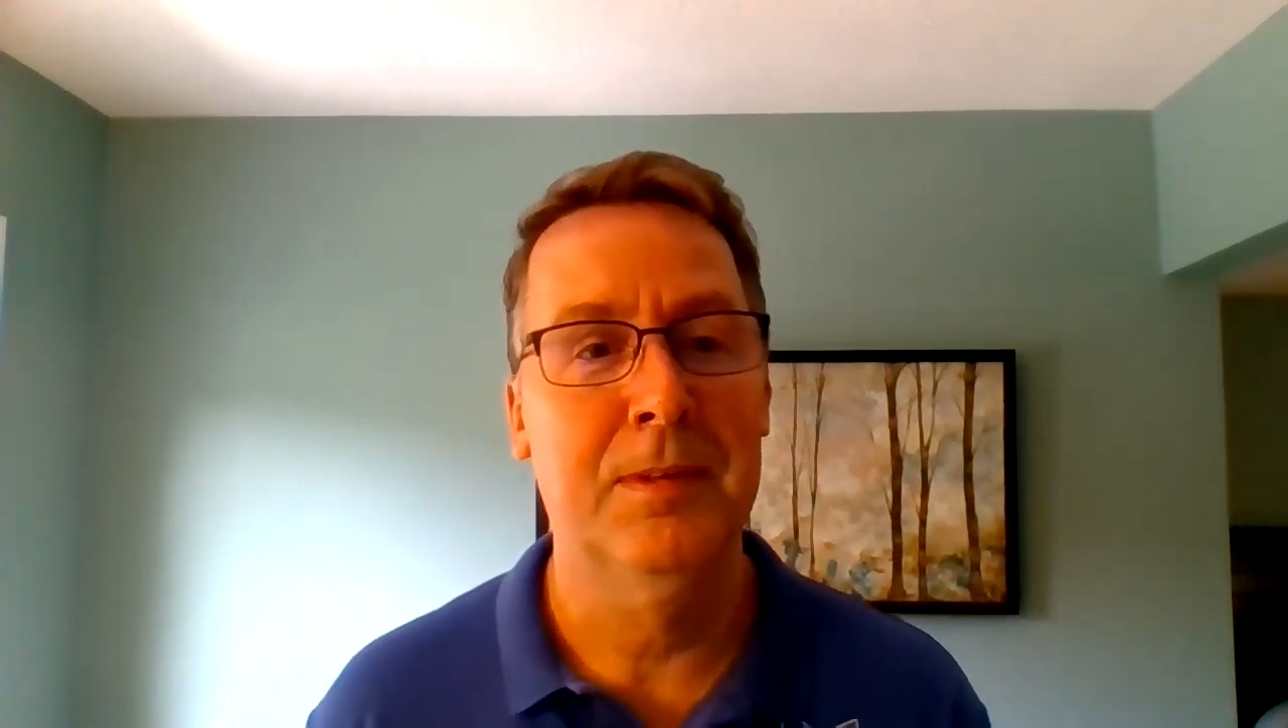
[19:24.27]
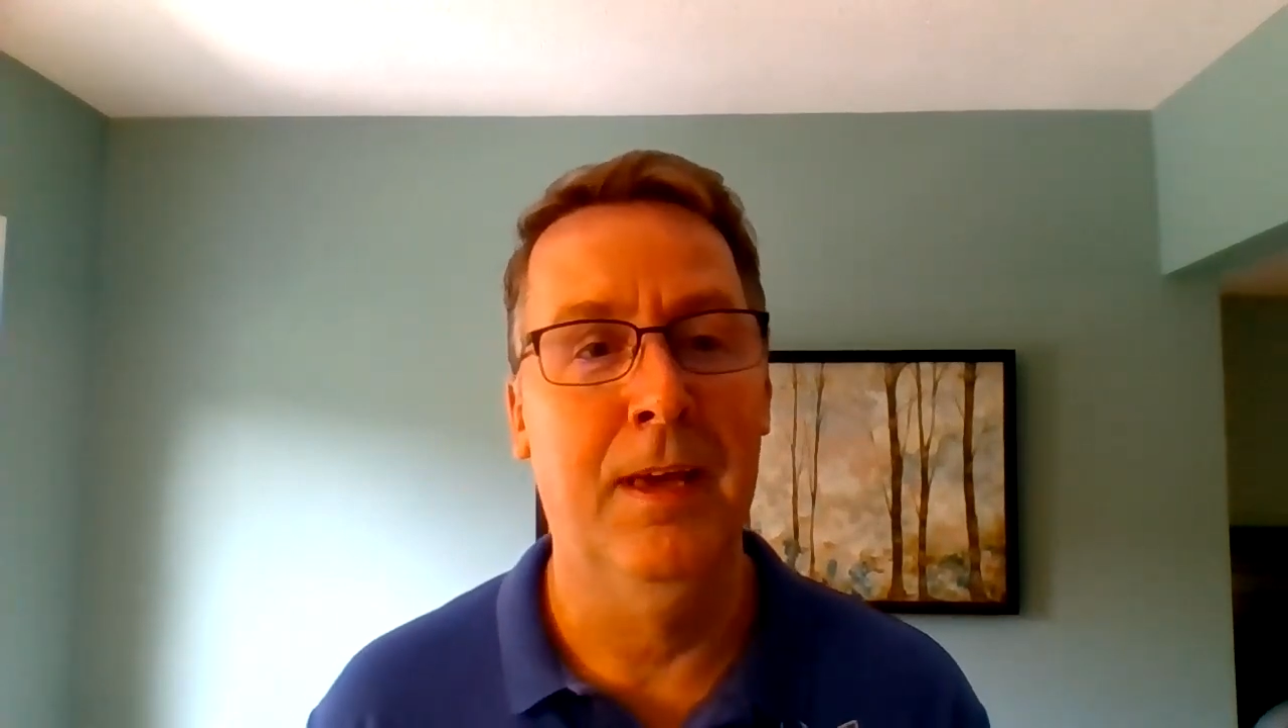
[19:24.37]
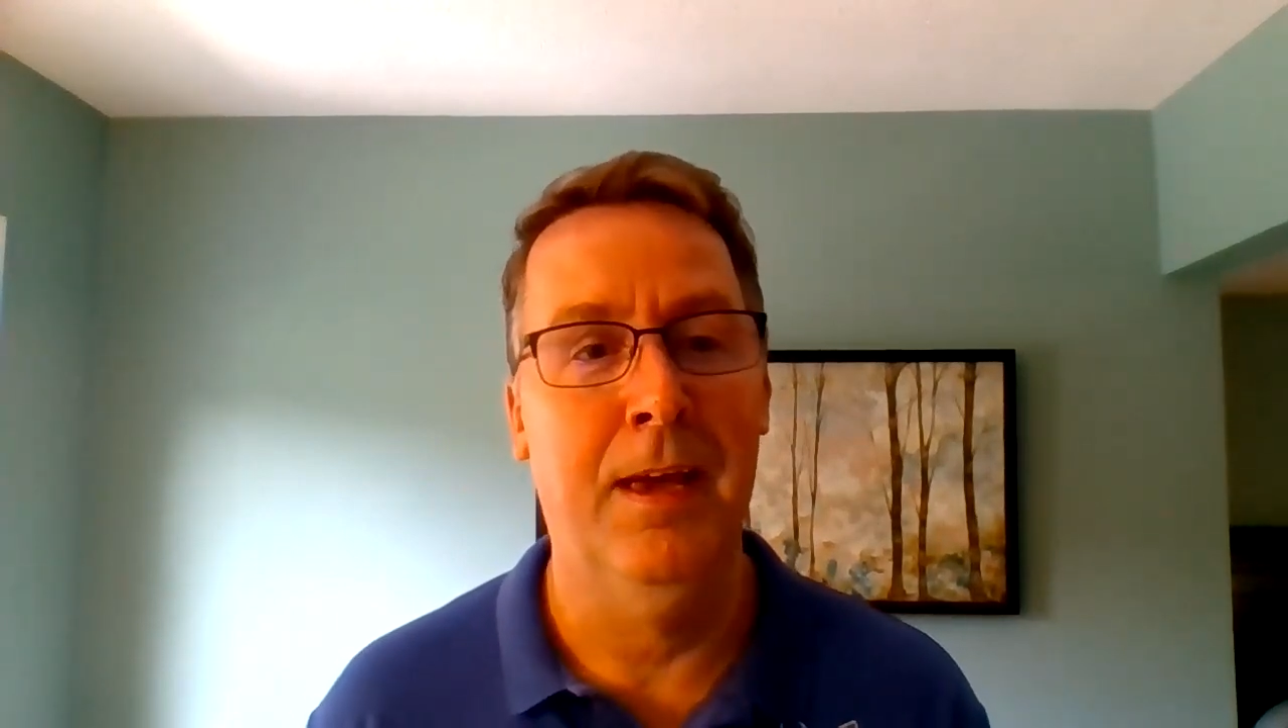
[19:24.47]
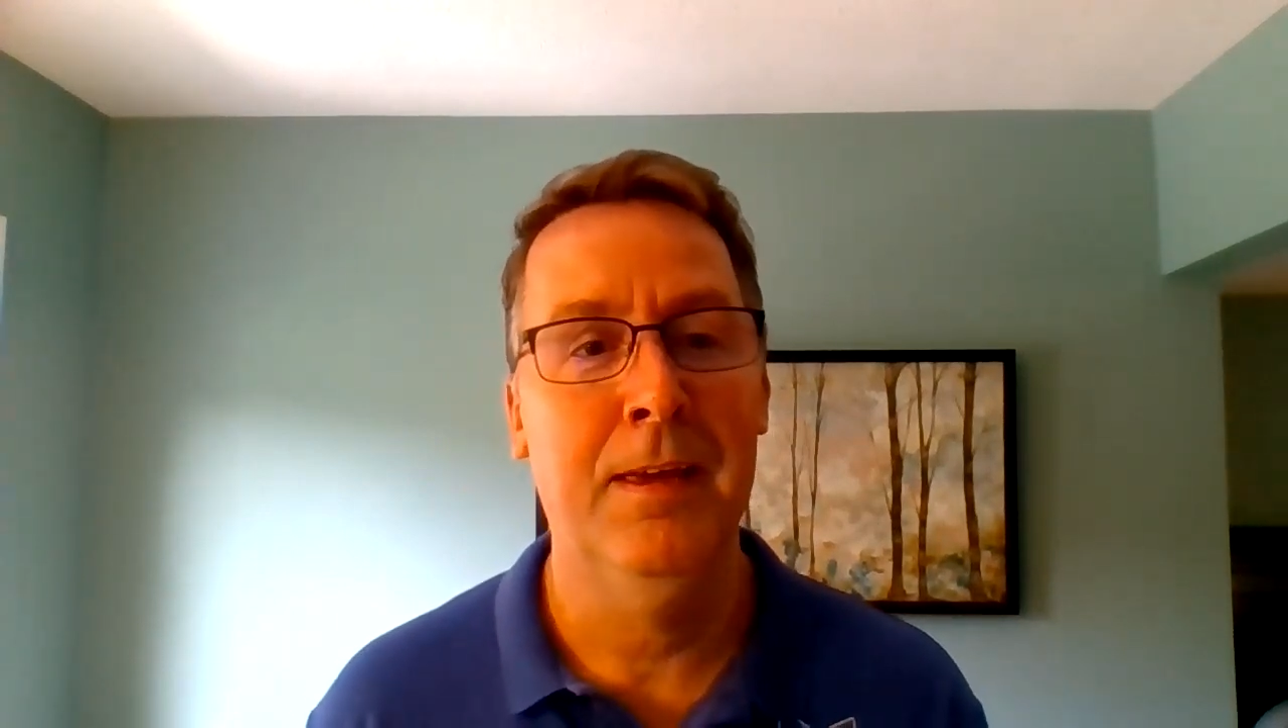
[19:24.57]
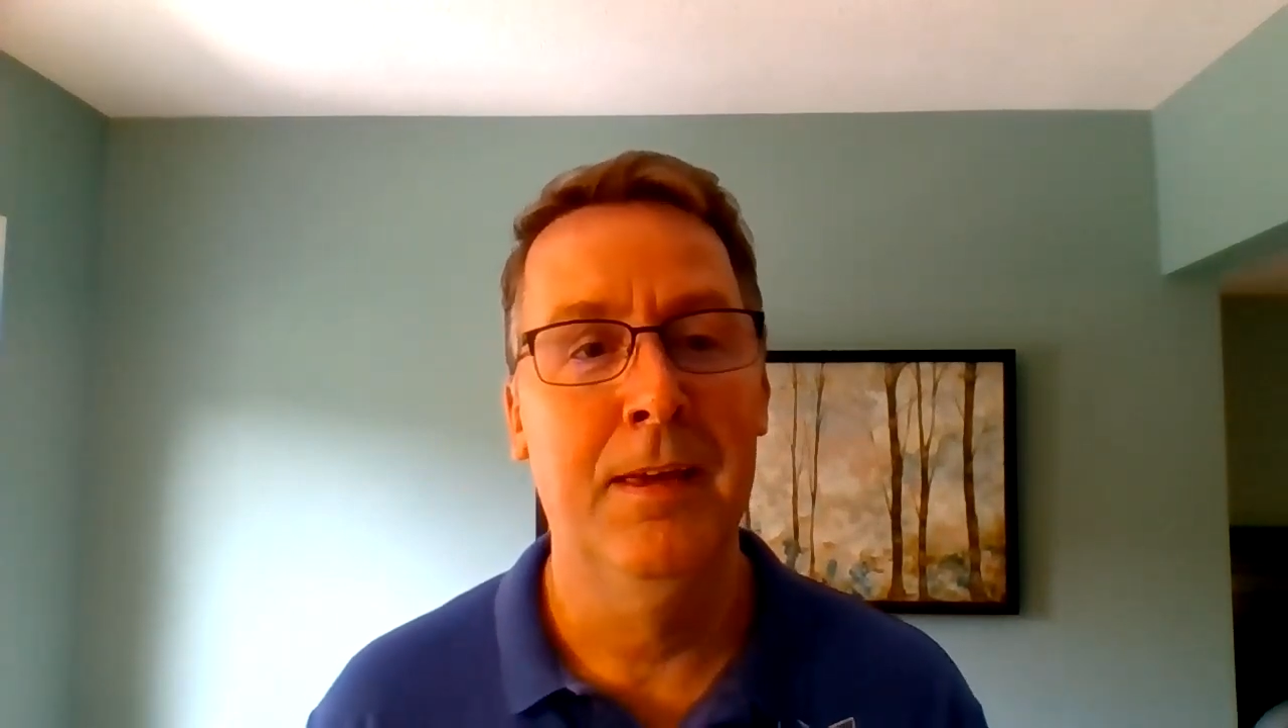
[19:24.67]

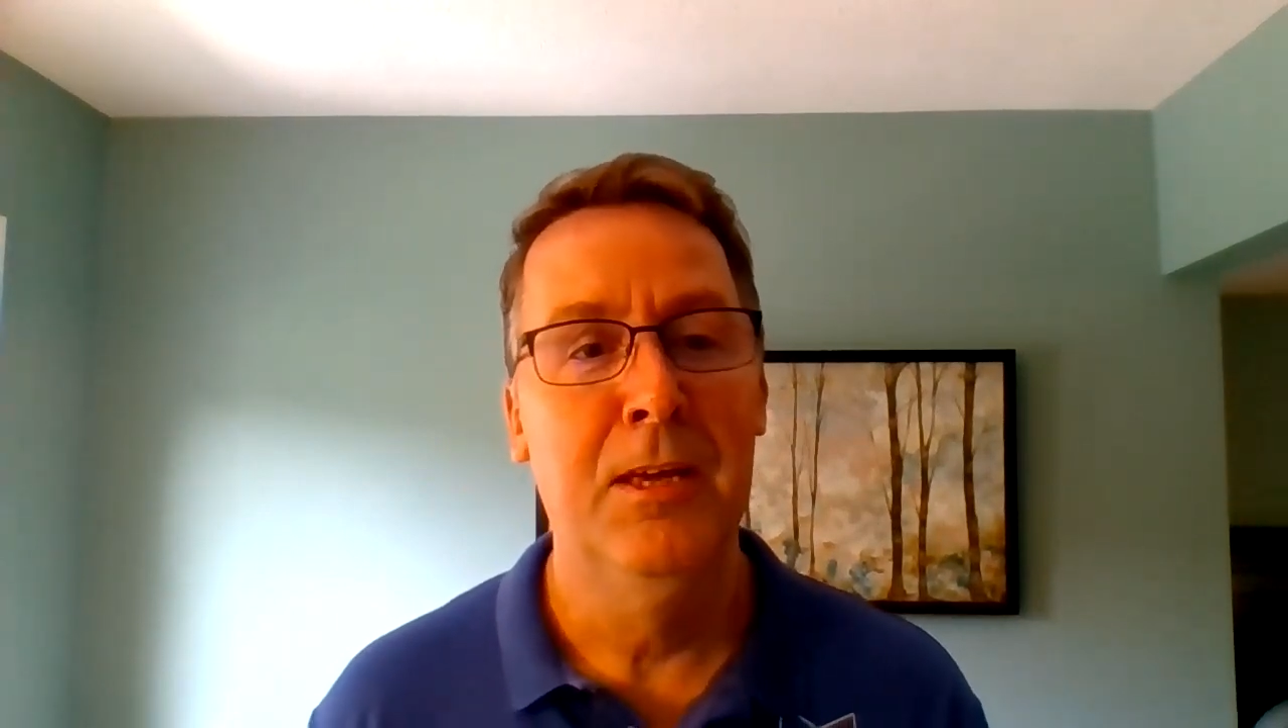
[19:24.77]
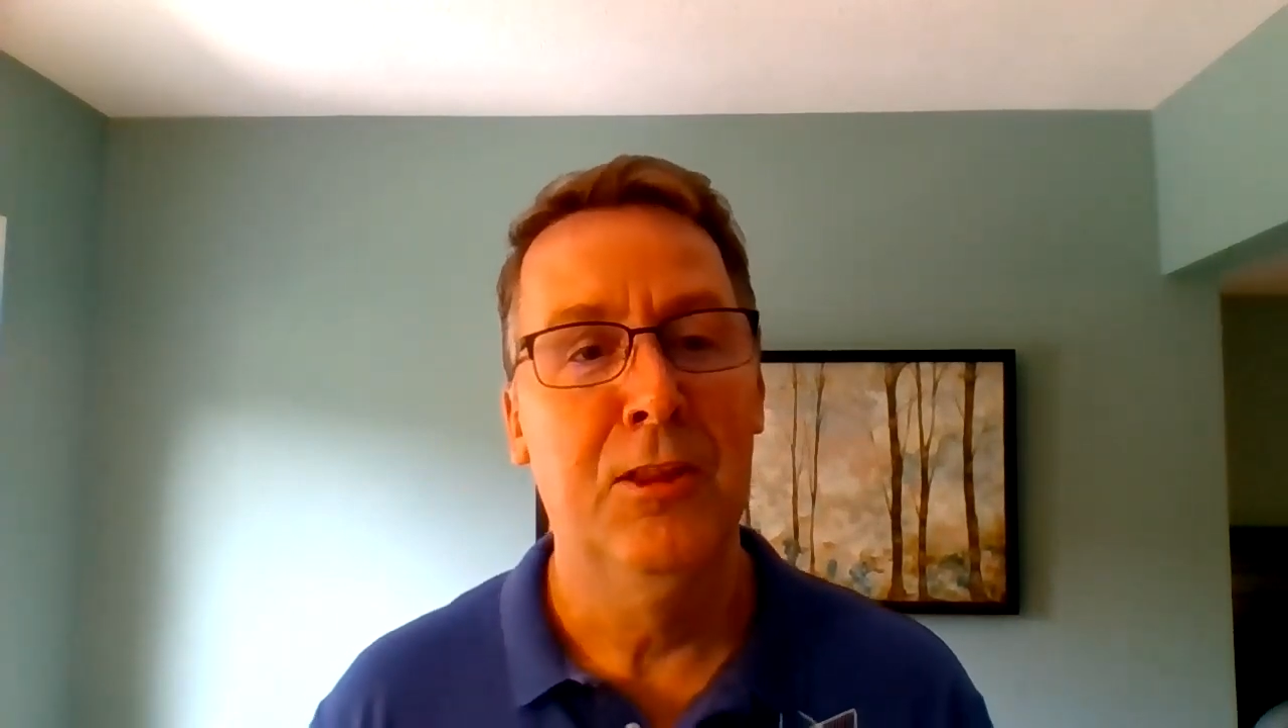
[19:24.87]
okay?